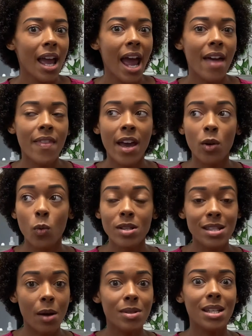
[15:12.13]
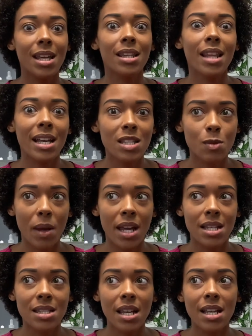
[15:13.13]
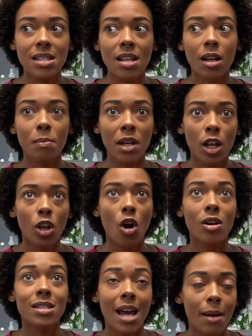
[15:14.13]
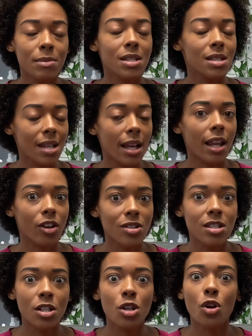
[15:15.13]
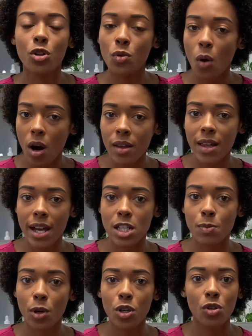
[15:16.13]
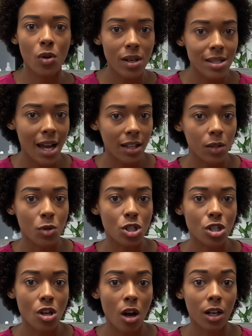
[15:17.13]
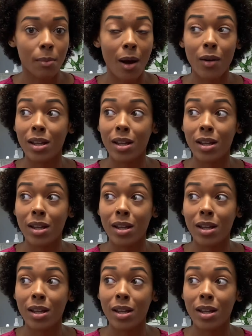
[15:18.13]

And then once I was in that space, it took me a long time to say, like, Christina, no, you are the expert. You know exactly what you're talking about.